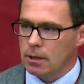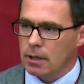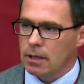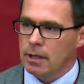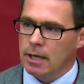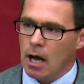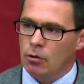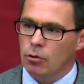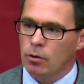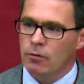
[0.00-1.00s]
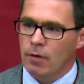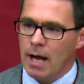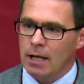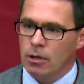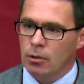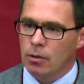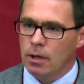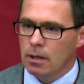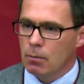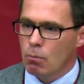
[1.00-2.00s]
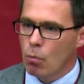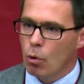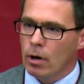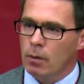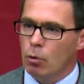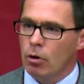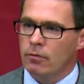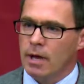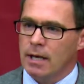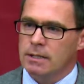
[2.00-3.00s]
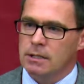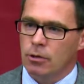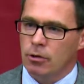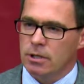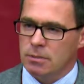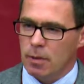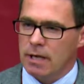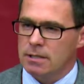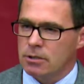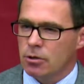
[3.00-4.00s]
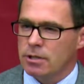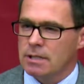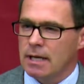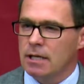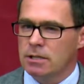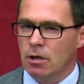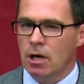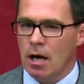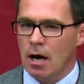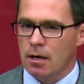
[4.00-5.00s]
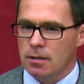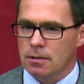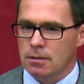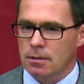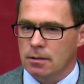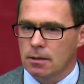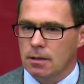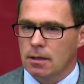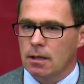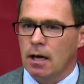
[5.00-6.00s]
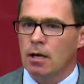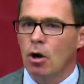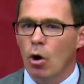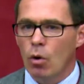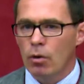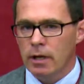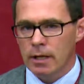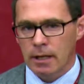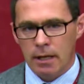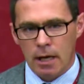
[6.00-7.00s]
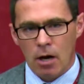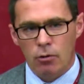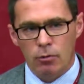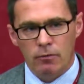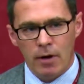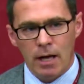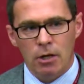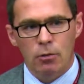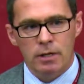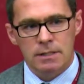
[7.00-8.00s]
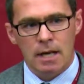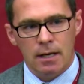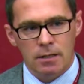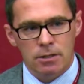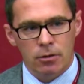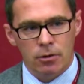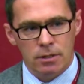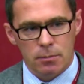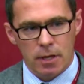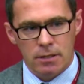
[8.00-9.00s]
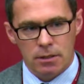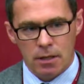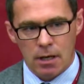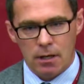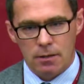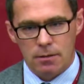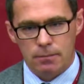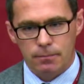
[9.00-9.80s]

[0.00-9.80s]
In the encounter with value, more and more of that interior space, you could say, is unlocked. And only in the encounter with value is that interior space unlocked.